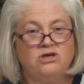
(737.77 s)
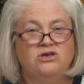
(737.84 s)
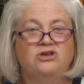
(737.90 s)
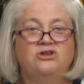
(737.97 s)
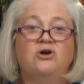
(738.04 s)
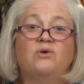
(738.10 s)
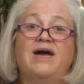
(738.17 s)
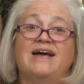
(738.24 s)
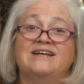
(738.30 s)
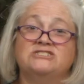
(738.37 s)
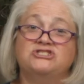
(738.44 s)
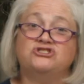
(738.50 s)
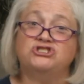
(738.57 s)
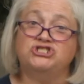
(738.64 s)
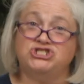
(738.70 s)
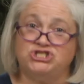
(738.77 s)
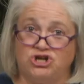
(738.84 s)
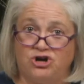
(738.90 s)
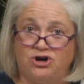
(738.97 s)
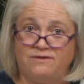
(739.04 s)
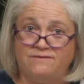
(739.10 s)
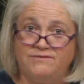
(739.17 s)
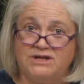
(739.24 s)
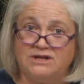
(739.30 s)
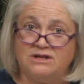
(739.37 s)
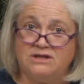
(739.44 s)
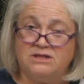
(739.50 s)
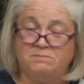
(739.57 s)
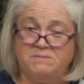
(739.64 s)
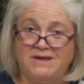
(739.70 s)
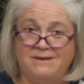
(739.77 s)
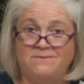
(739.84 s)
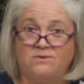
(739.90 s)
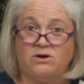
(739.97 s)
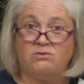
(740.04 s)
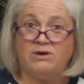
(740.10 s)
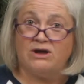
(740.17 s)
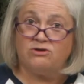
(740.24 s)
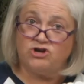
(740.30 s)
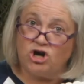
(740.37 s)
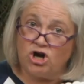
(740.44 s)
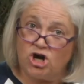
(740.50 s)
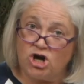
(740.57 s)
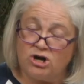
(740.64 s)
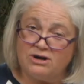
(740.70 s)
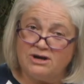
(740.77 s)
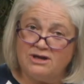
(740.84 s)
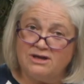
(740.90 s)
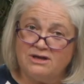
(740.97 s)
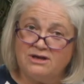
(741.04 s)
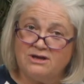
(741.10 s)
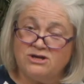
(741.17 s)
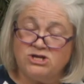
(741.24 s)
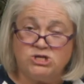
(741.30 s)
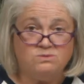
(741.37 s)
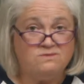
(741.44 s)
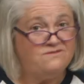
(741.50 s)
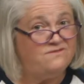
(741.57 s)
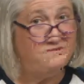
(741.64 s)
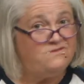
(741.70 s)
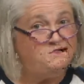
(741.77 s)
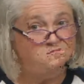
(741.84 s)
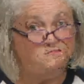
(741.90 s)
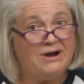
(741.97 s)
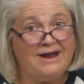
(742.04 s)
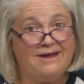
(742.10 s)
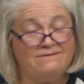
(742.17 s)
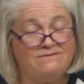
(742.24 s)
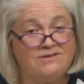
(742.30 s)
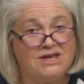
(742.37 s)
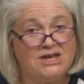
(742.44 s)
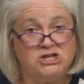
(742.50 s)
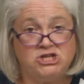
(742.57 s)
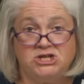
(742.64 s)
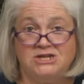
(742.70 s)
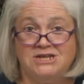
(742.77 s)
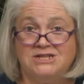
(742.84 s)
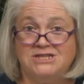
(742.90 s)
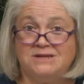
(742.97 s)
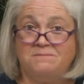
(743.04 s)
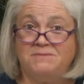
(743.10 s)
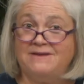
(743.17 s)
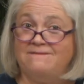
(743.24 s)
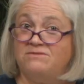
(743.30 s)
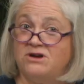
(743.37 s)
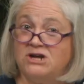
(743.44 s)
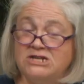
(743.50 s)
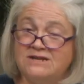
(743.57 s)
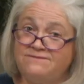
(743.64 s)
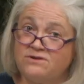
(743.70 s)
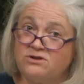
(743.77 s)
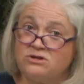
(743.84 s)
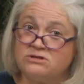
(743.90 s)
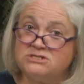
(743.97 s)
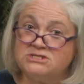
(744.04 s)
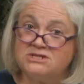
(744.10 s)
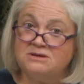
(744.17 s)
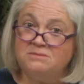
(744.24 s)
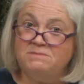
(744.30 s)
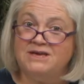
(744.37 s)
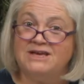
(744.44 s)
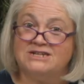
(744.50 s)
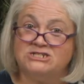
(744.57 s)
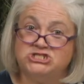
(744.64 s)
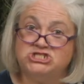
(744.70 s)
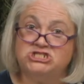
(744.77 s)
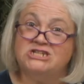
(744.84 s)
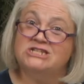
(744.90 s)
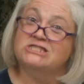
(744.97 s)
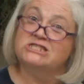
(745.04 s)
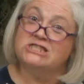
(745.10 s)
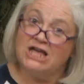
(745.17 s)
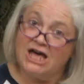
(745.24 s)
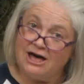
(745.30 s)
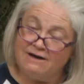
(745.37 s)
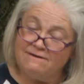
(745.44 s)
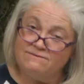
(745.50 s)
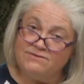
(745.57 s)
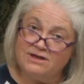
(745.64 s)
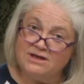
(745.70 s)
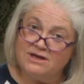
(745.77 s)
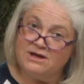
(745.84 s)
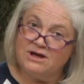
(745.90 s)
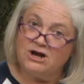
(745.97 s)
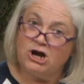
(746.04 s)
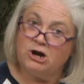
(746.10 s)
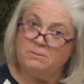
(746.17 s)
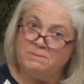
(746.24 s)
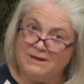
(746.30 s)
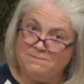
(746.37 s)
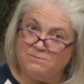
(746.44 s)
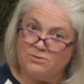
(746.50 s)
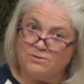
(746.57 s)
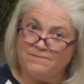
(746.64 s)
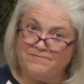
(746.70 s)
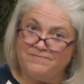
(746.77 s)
You know, Esther served the people around her. She was very brave and she did something very difficult because she loved her people.